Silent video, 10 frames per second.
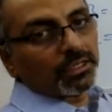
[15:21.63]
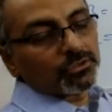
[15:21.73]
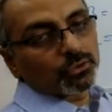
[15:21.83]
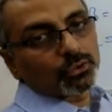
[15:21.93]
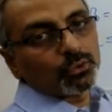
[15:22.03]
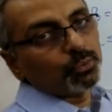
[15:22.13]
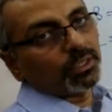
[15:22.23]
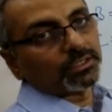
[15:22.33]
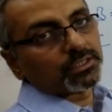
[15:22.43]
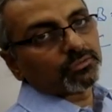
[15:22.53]
So 2
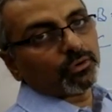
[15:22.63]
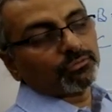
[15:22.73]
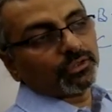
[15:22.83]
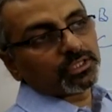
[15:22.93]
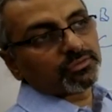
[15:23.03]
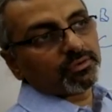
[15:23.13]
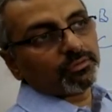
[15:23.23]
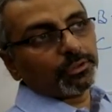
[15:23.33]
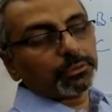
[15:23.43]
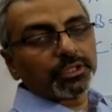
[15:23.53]
months. From 1st
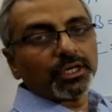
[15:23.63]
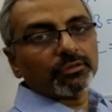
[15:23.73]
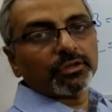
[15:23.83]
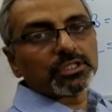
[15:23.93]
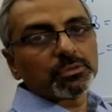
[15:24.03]
February to 31st